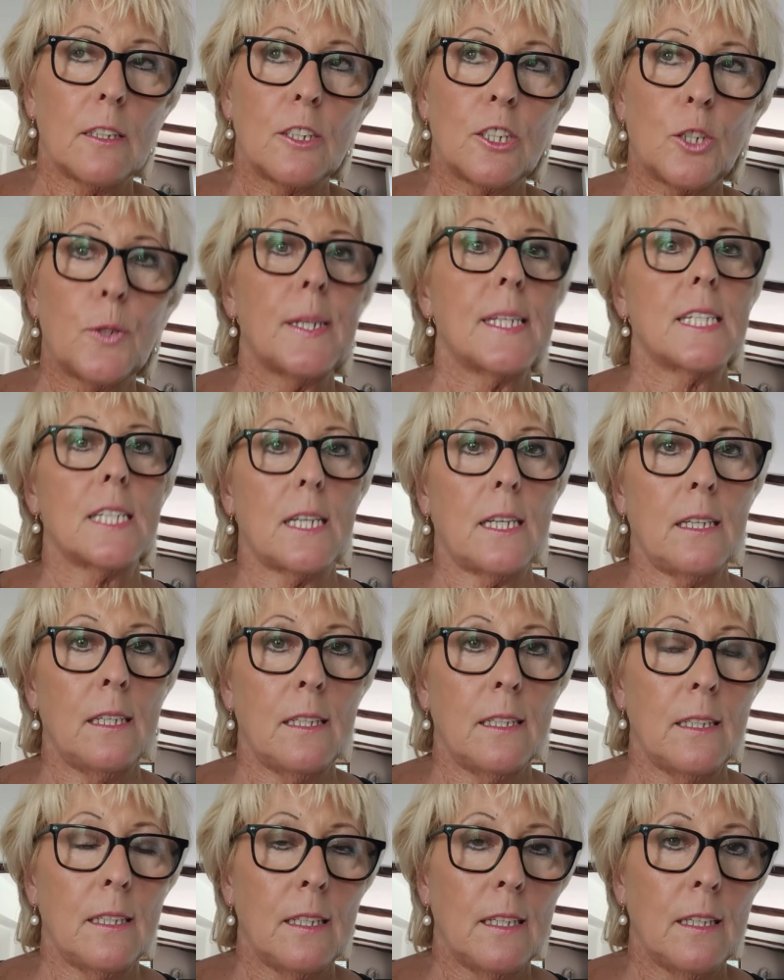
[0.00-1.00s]
Twitter.
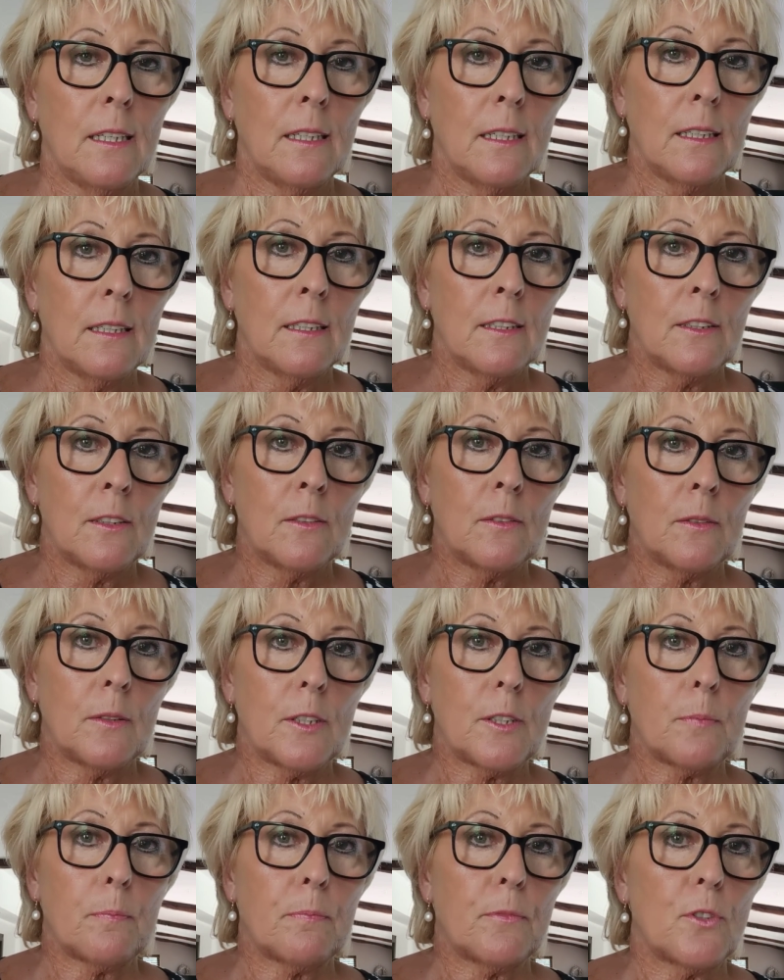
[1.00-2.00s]

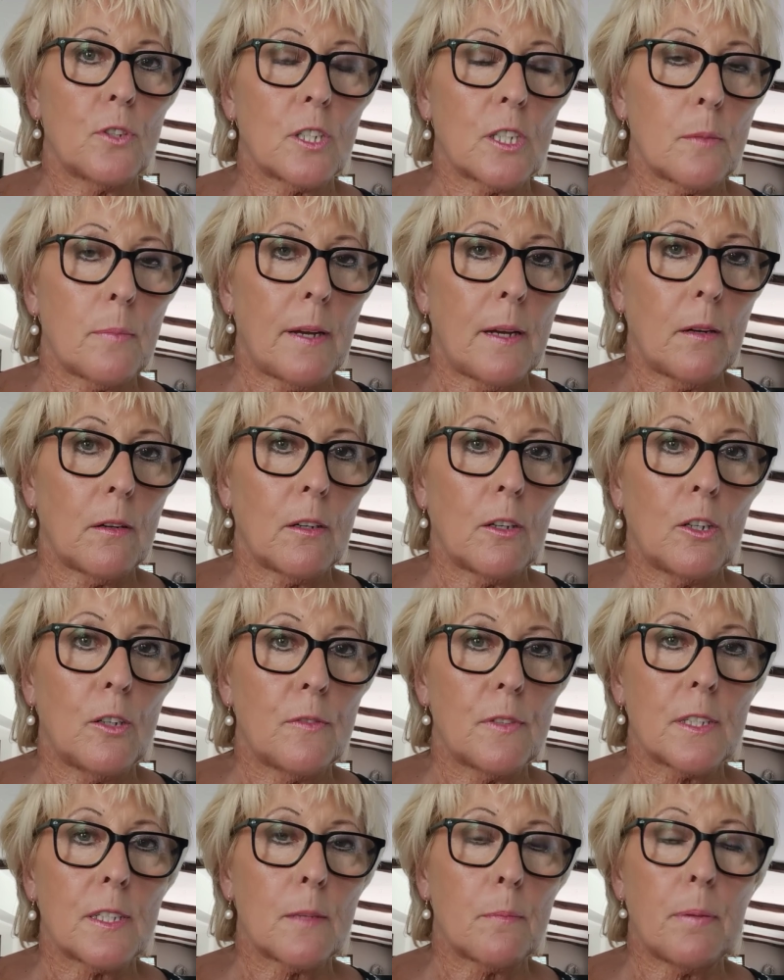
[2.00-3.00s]
It's just about
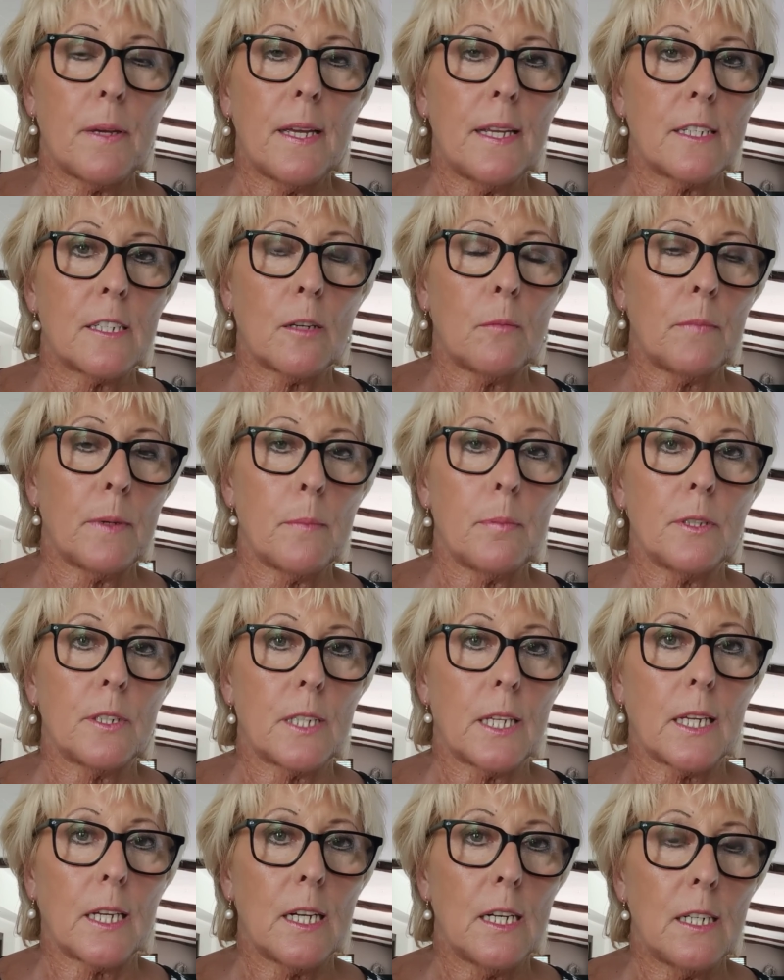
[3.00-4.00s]
covers the paint on my
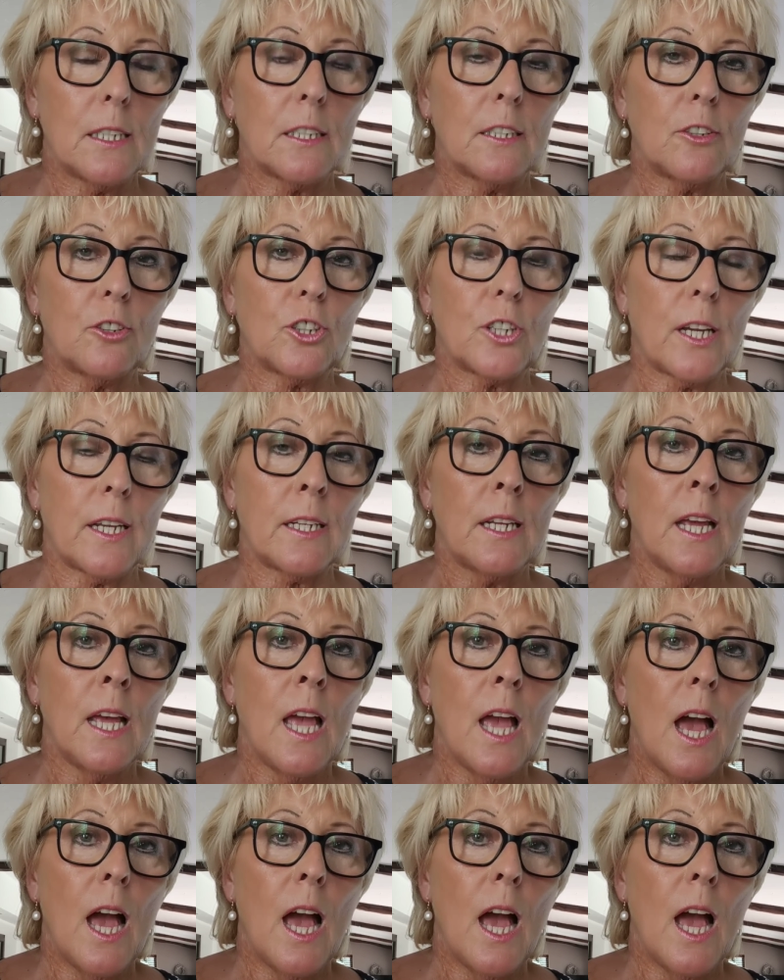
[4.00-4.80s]
bloody garden shed.